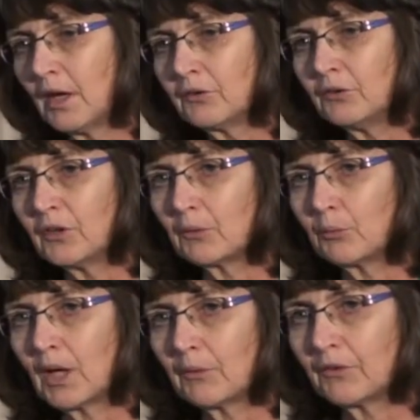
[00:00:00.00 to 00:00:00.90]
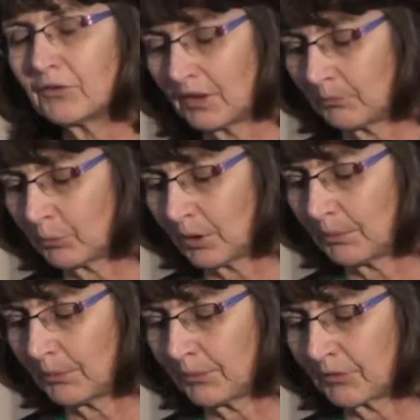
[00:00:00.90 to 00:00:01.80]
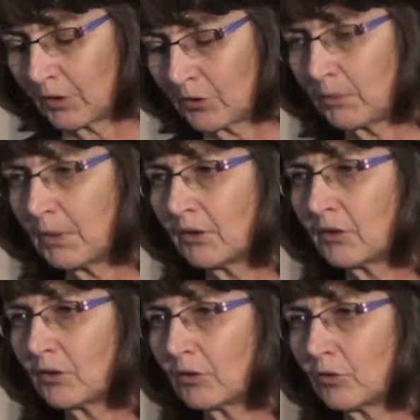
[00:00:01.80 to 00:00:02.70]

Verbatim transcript: And to date, we haven't seen problems documented in